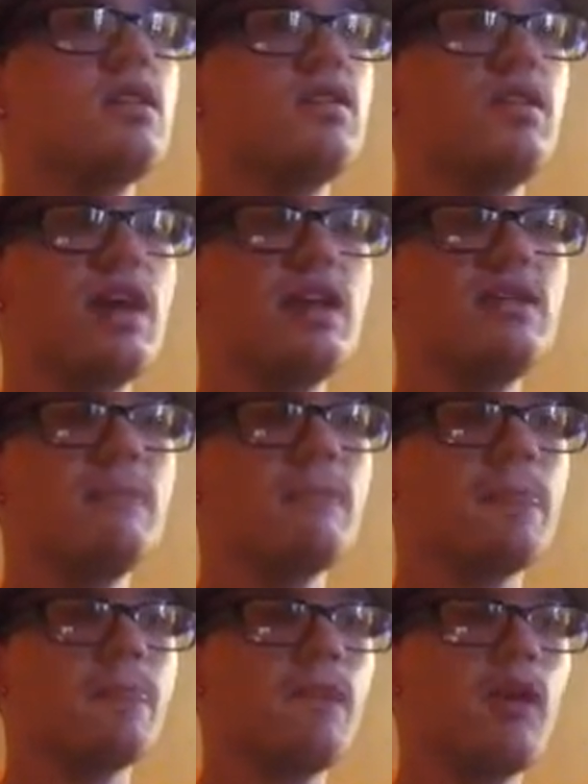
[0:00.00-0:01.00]
Then,
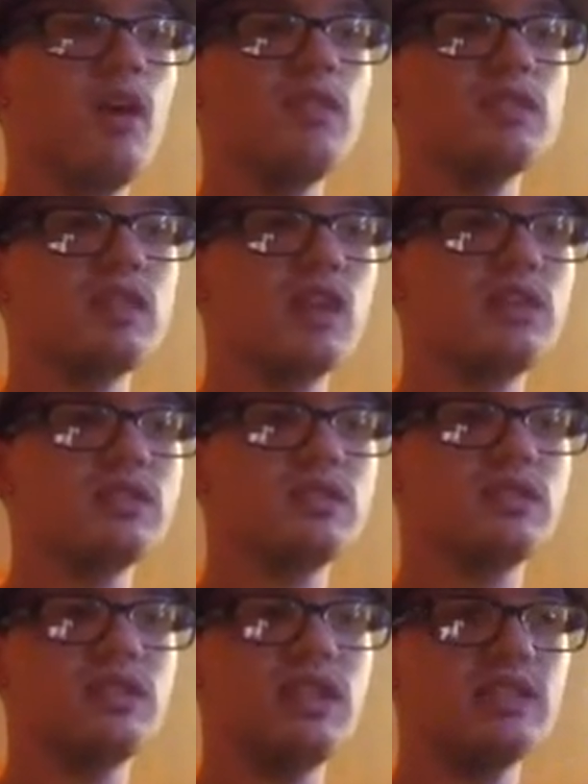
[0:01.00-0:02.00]
all of a sudden,
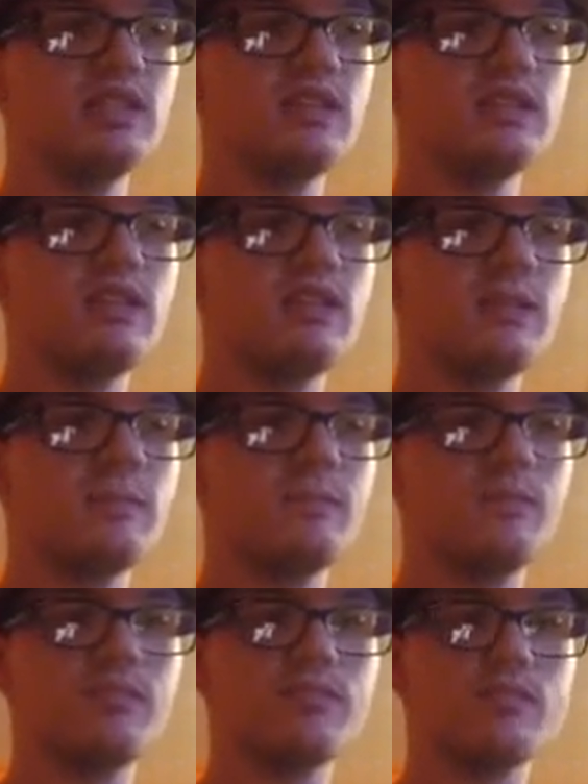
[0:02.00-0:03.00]
she's in the dinner,
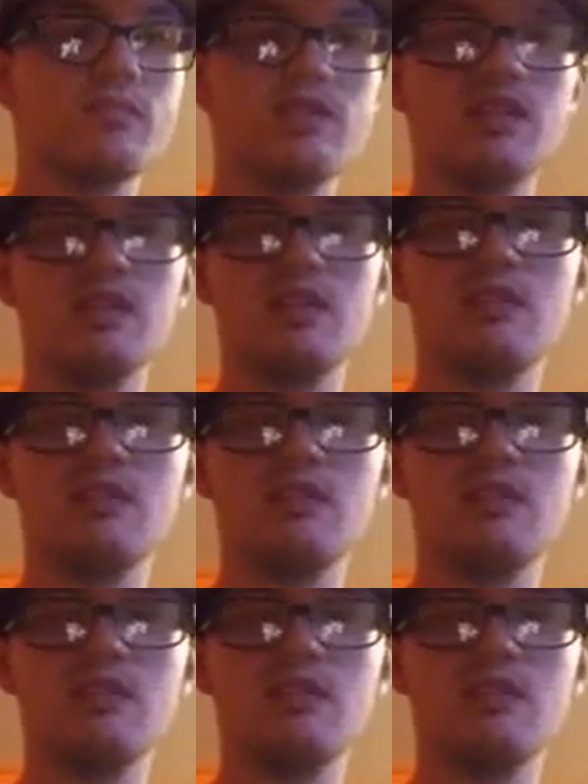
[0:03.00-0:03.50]
and she's in